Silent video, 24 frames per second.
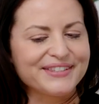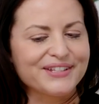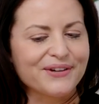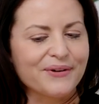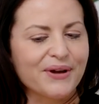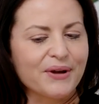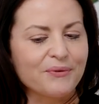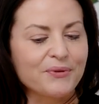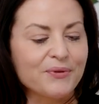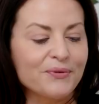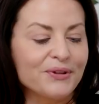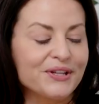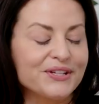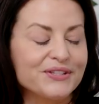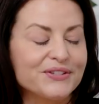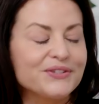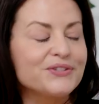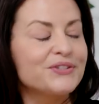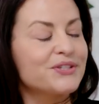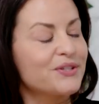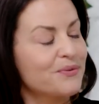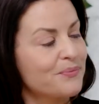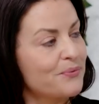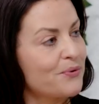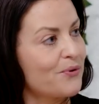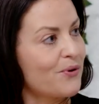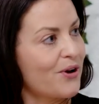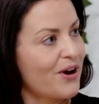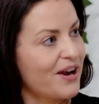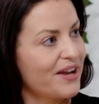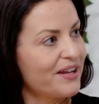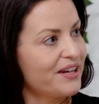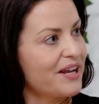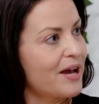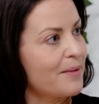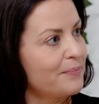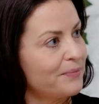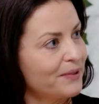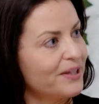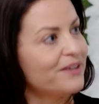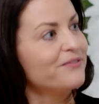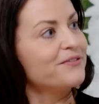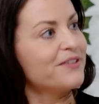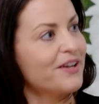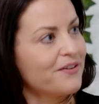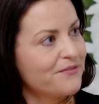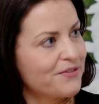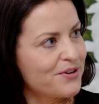So, and we really do support and
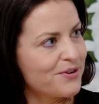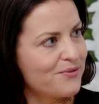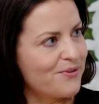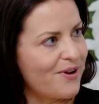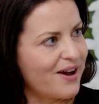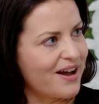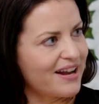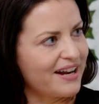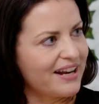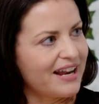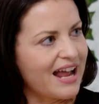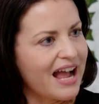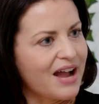uplift everyone.